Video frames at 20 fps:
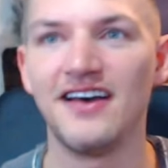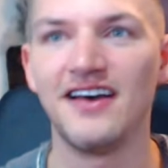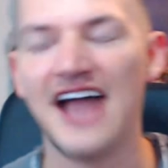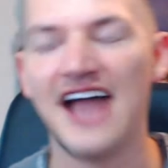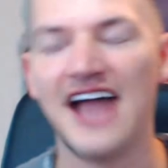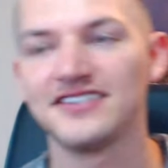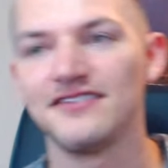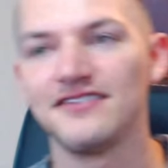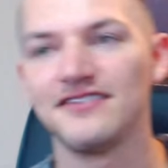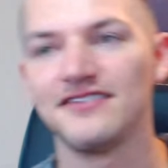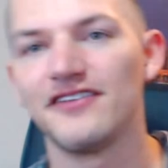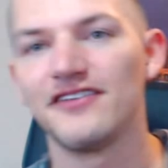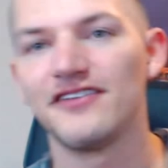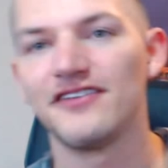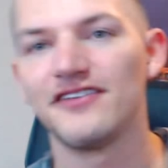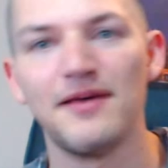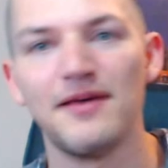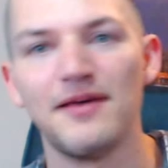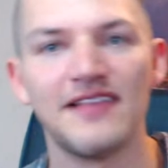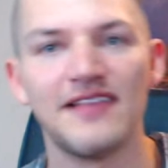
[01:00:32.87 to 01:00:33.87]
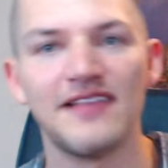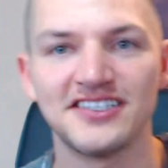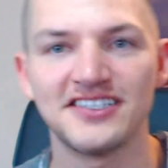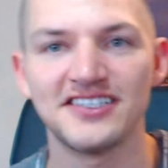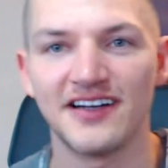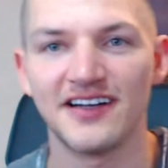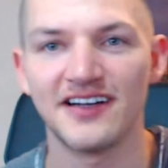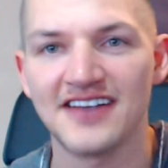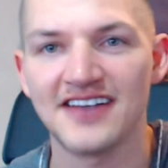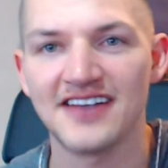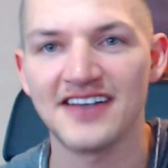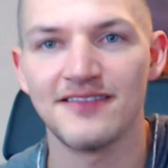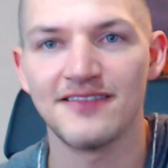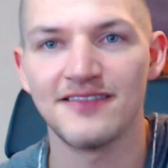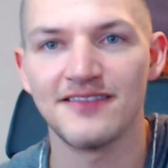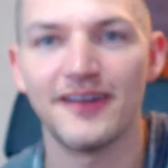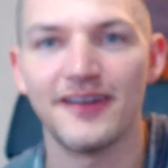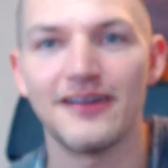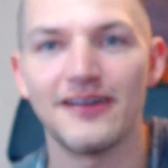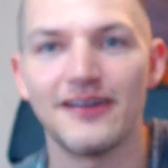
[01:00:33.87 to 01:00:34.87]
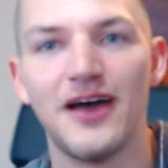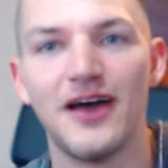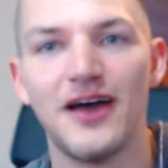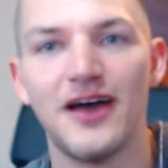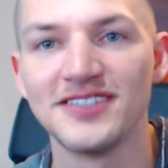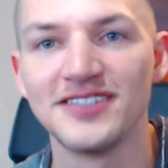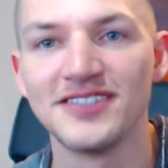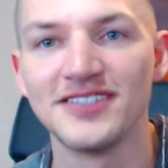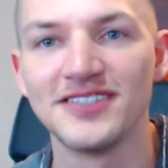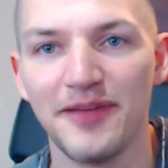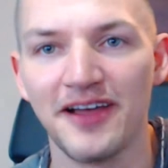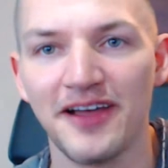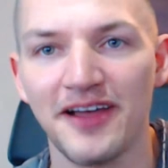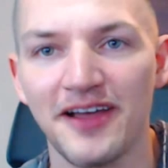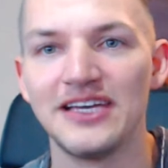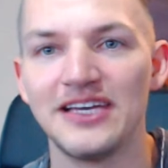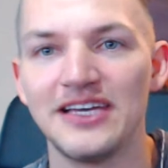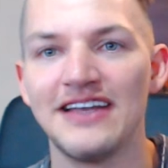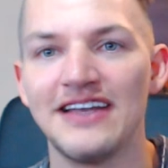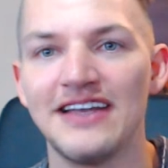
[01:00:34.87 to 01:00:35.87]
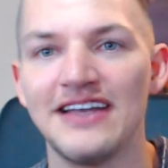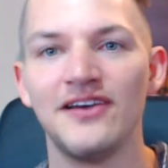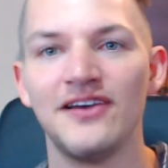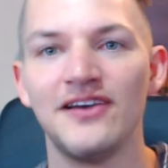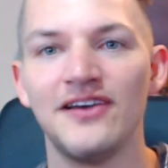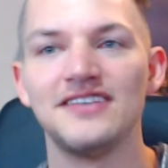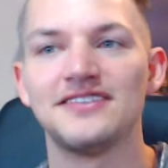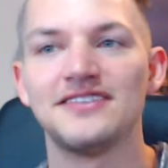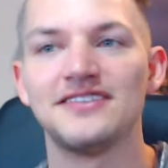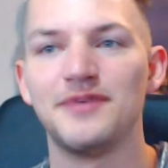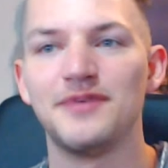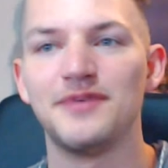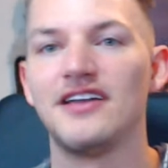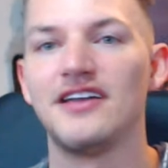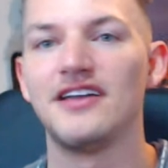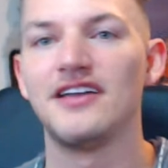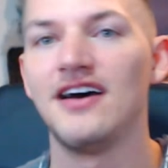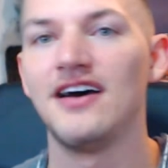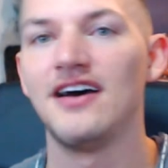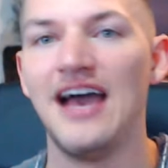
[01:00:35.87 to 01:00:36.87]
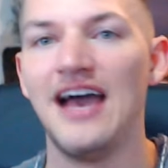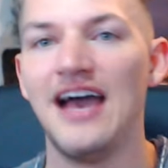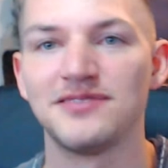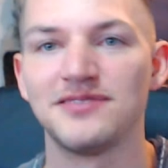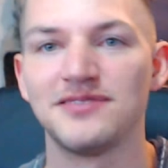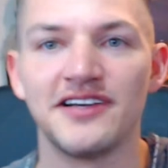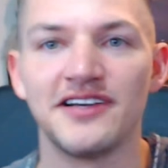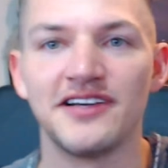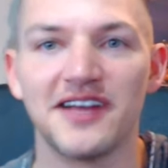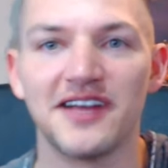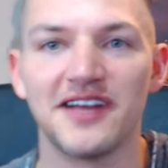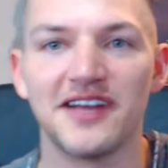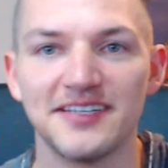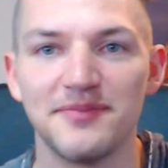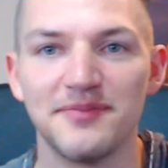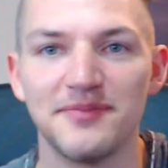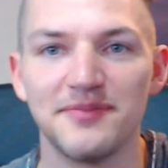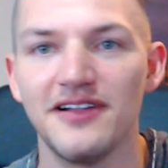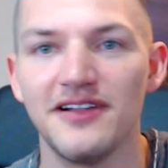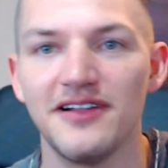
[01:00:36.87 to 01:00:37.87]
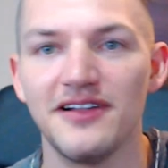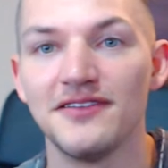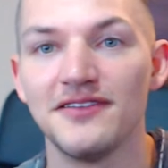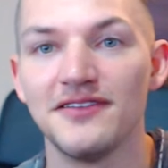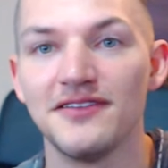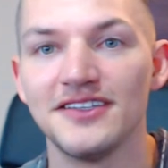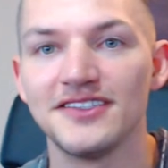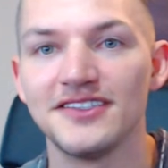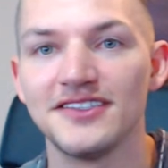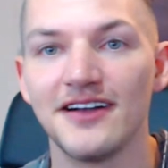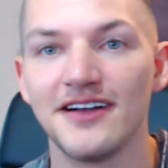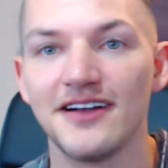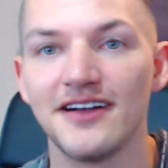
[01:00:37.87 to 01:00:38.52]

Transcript: Action Freak. I think last year Action Freak I thought was up and coming, and now he's been absolutely crushing PLO this year.